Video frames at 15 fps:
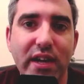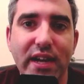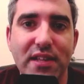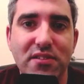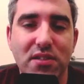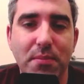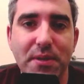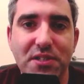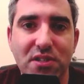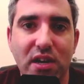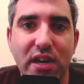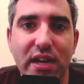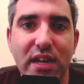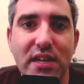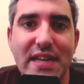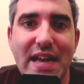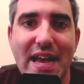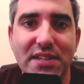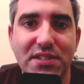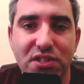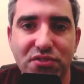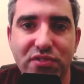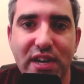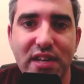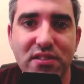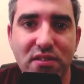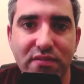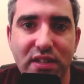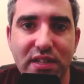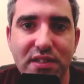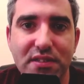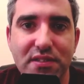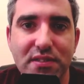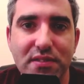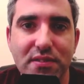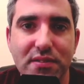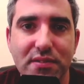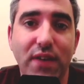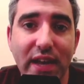rockets to be targeted at Israeli civilians.